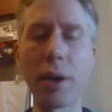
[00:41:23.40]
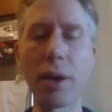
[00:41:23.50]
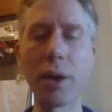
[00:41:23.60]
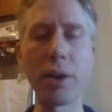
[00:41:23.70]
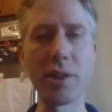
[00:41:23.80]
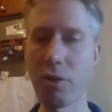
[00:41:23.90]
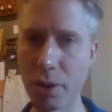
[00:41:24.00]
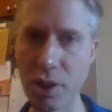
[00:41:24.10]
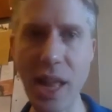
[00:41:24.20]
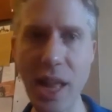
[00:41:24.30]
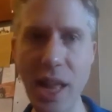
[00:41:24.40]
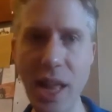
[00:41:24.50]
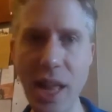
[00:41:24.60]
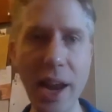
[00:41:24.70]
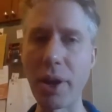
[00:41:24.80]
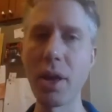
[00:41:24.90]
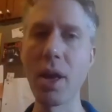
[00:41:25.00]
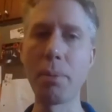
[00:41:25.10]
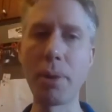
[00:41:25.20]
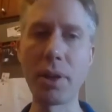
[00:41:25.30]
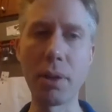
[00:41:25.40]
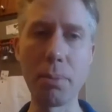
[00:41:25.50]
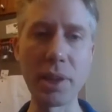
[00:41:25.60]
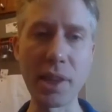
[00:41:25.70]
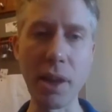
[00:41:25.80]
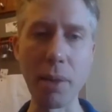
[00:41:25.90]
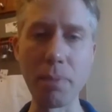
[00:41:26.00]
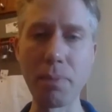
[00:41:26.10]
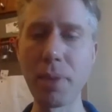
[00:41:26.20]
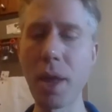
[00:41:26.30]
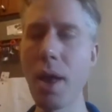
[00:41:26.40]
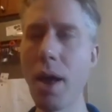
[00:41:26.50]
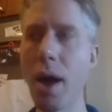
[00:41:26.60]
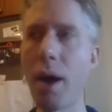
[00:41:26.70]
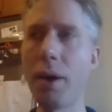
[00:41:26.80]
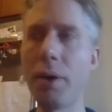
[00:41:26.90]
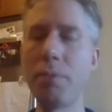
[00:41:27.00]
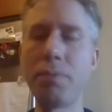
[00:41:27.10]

conservative politicians. Not everybody, but some.